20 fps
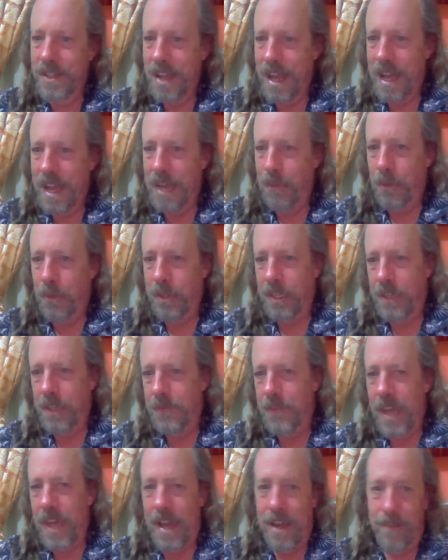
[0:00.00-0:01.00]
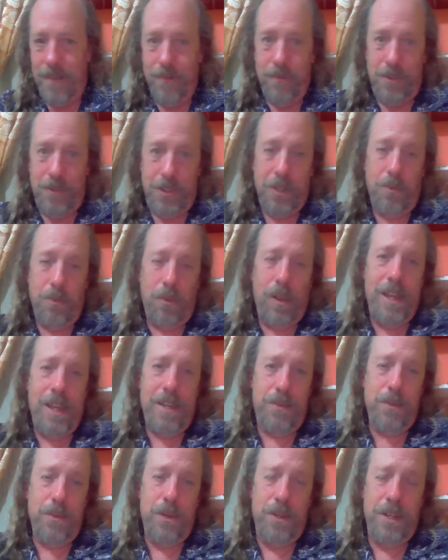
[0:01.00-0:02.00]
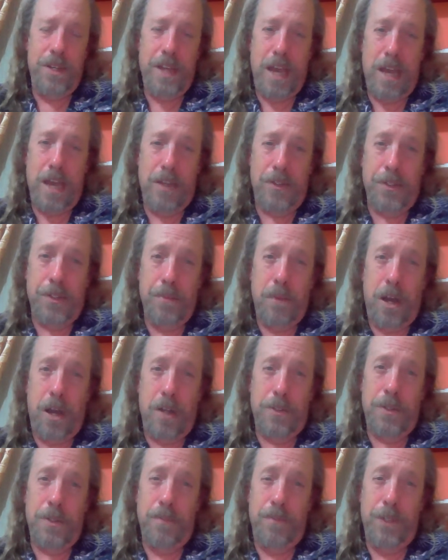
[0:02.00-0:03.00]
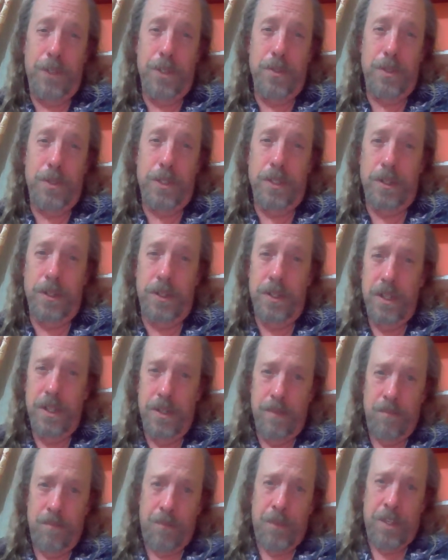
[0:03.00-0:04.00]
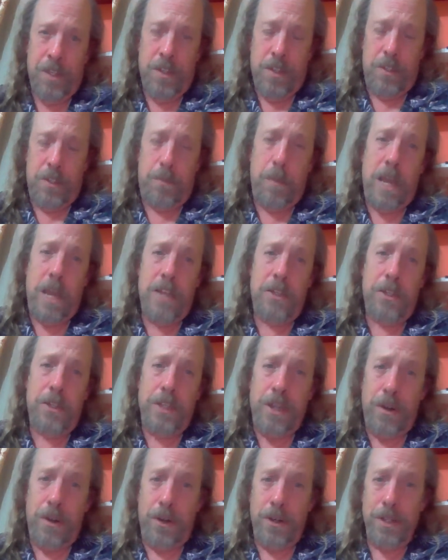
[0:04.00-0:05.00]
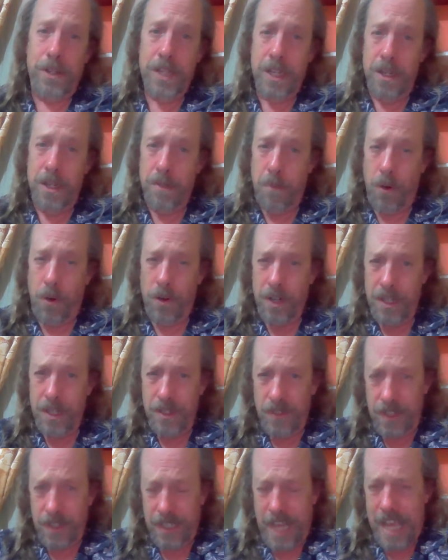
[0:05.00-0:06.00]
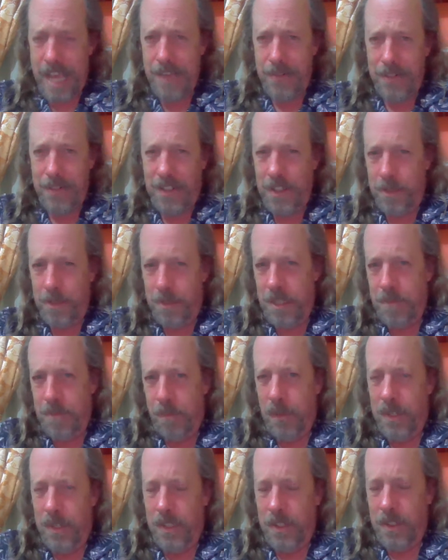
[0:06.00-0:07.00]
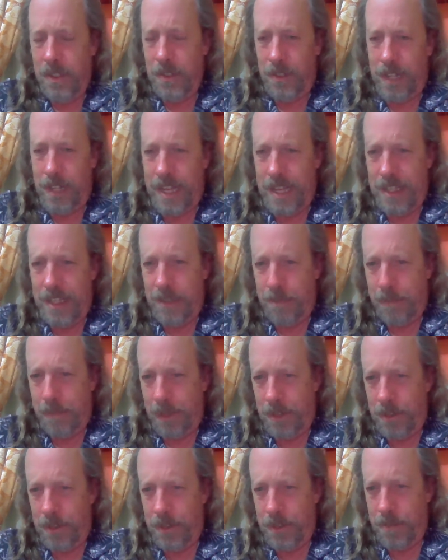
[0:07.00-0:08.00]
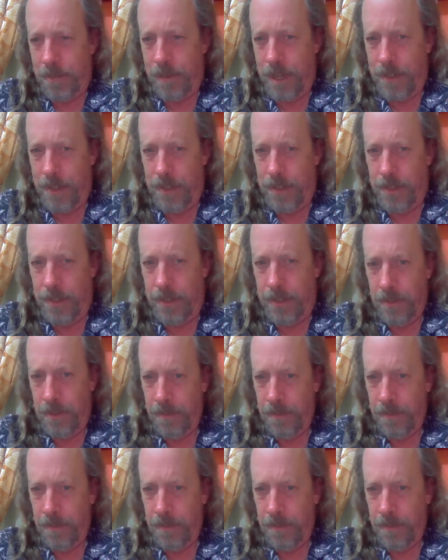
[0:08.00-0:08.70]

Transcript: I will give that. The lake really has some awesome views here, especially early in the morning. Today seemed to be a pretty clear day compared to some others.